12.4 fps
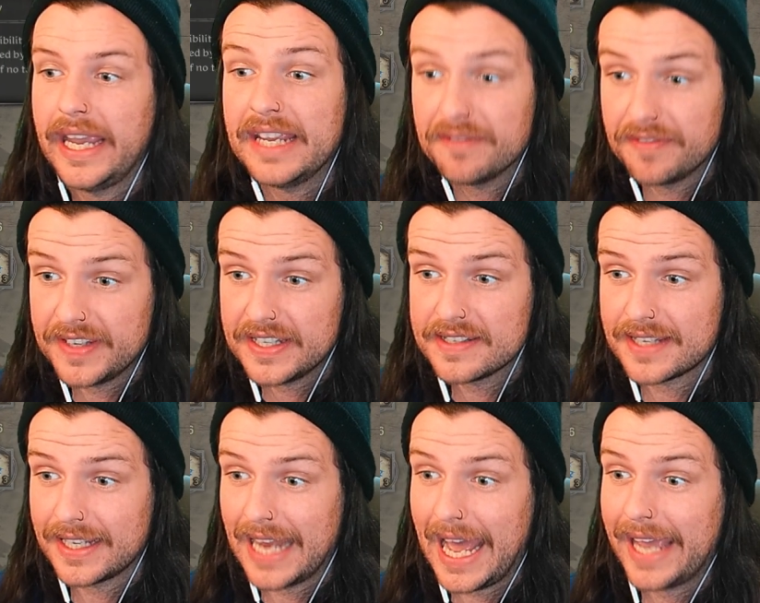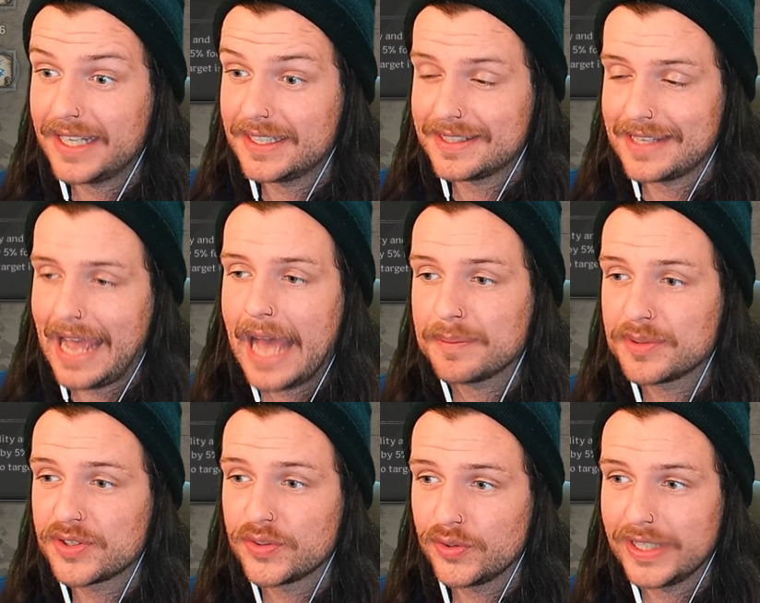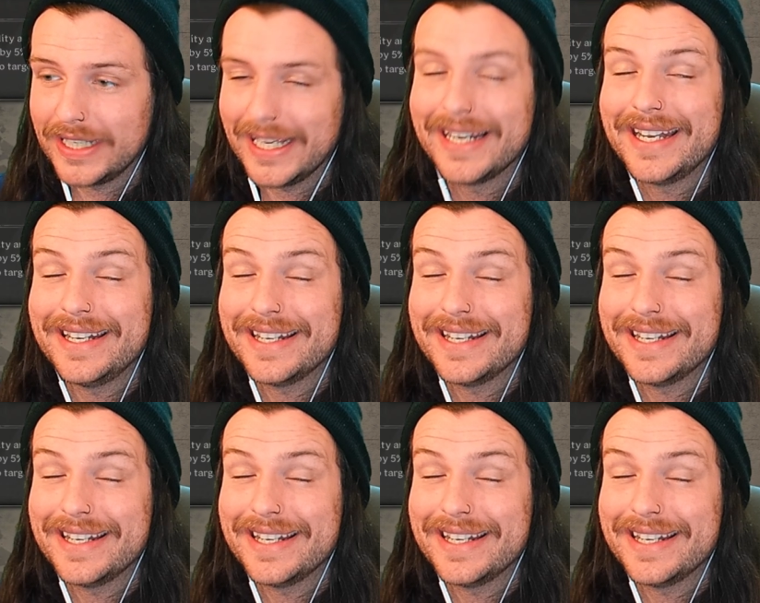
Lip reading: Invis and haste are absolutely